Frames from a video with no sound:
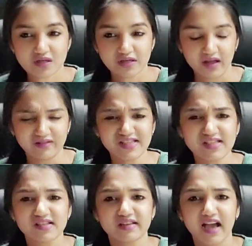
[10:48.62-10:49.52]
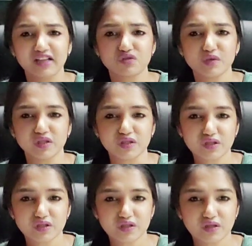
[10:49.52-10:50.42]
There is this attachment.
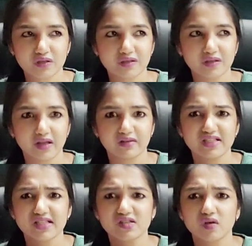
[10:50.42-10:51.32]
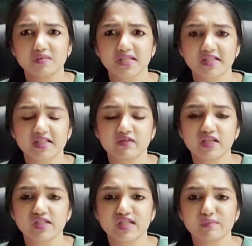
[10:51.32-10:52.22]
There is this
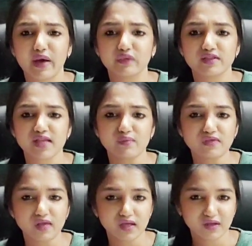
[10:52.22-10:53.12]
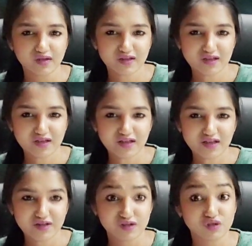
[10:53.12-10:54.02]
obsessiveness about something.
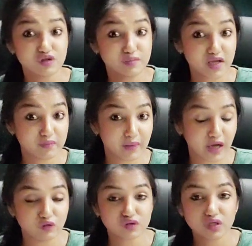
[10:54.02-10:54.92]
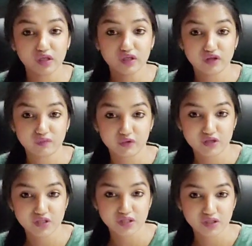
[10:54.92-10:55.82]
This could be about another
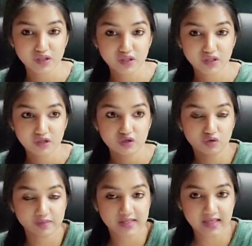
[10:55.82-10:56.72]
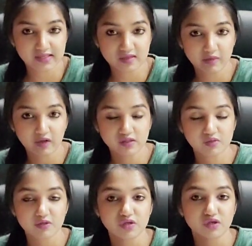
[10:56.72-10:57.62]
person. You're obsessed about this
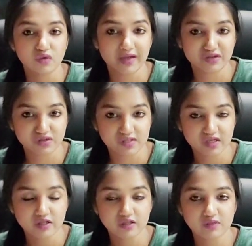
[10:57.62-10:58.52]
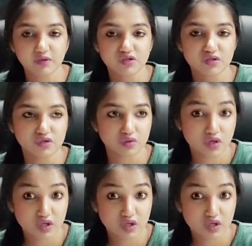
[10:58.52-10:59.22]
person. You're interested in this person. You